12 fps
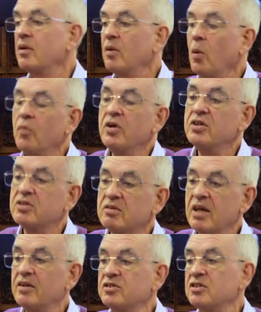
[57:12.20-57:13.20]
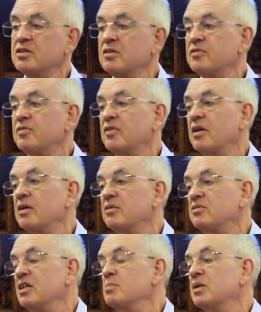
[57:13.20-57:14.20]
all these thousands
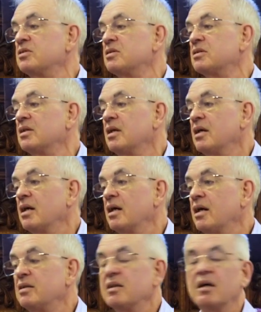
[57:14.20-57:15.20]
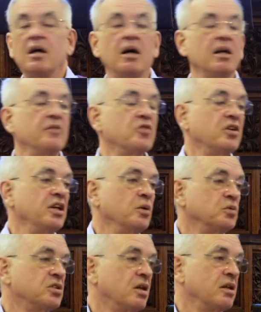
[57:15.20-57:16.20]
of demons, and I lived on a
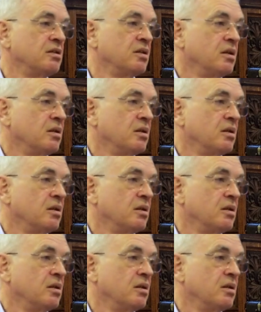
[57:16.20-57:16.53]
hillside."